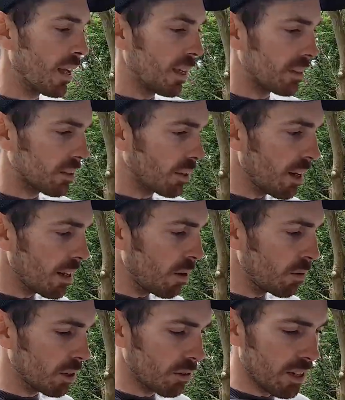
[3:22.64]
It's a slightly
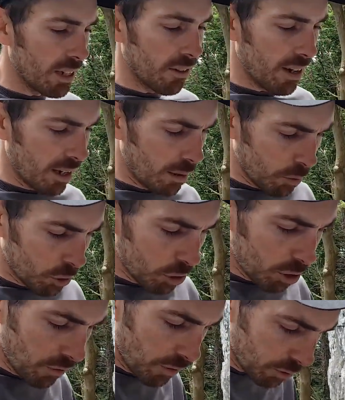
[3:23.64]
older gree-gree, and I'm not
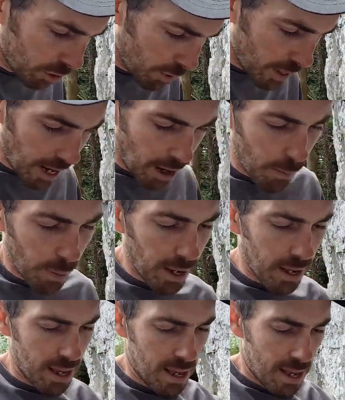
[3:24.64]
sure if it'll do it now,
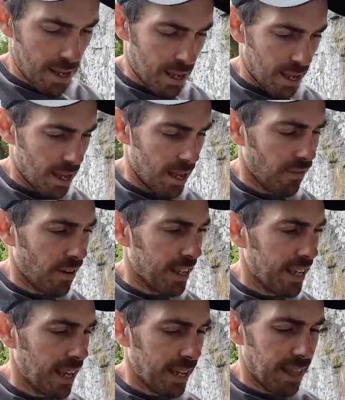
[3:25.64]
but if I
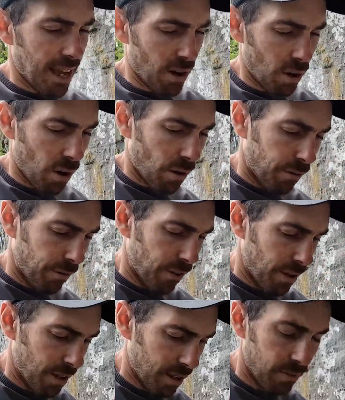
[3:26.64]
kick that off,
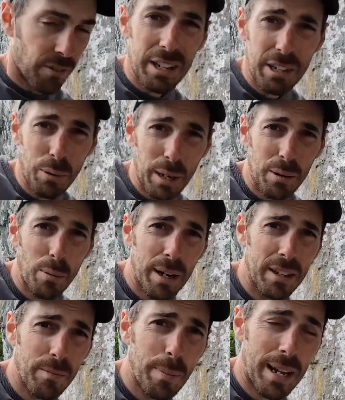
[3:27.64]
really quick
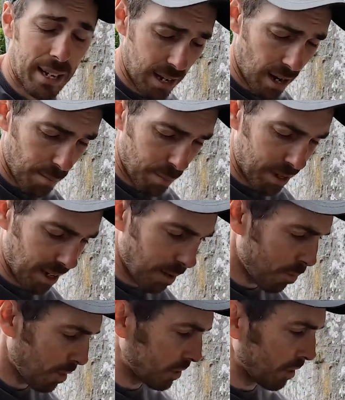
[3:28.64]
way of backing up, it's like a
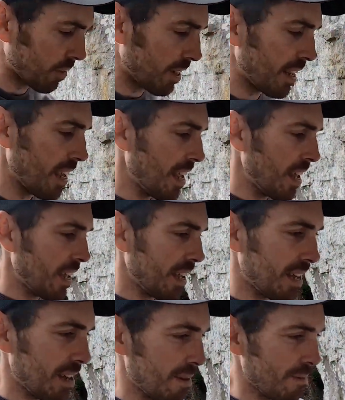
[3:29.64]
prusik really.
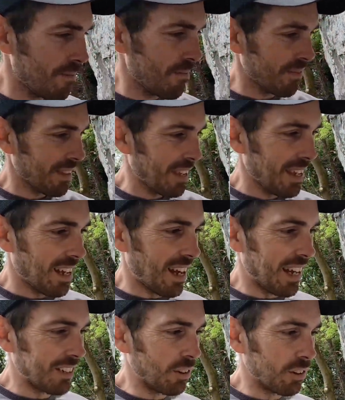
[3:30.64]

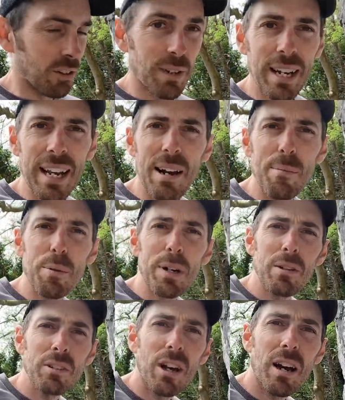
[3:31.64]
It's not doing it now, but when
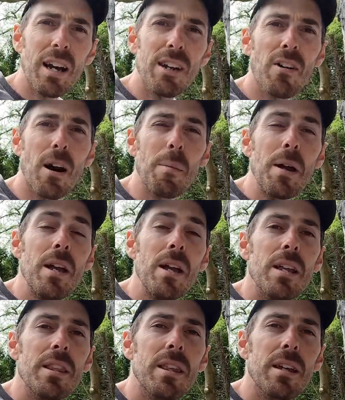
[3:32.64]
I was higher up,
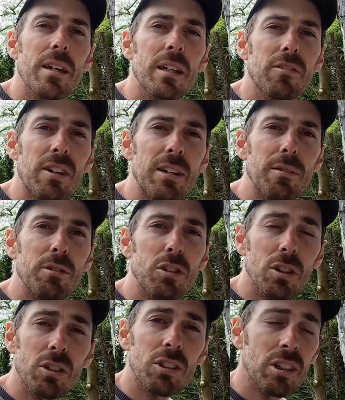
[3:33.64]
the gree-gree was
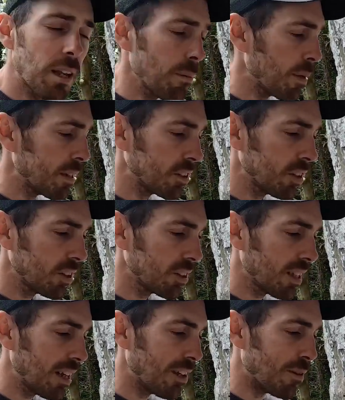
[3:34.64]
just slipping
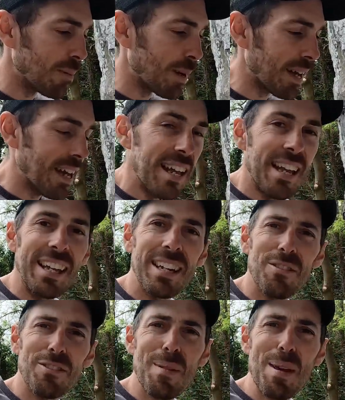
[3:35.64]
just a little bit,
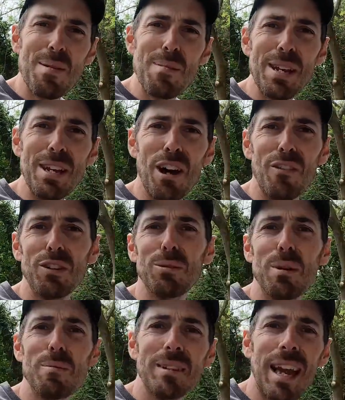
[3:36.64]
enough to make me a bit nervous
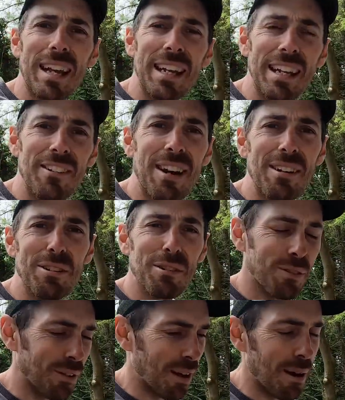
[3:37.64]
when I'm dangling around
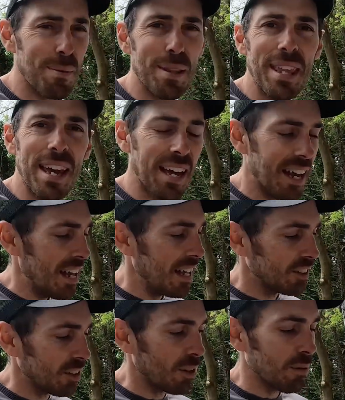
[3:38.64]
up in the air.
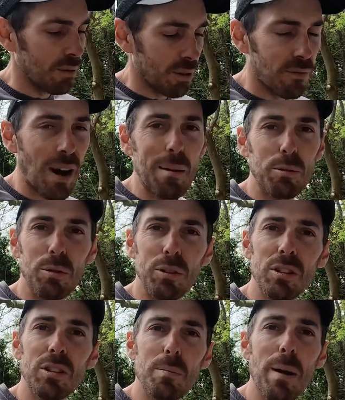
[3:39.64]
So the wraps were
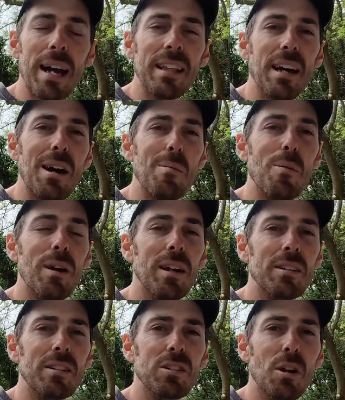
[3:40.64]
just to back that up while
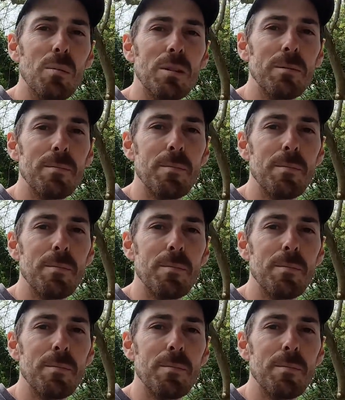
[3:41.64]
I'd stopped.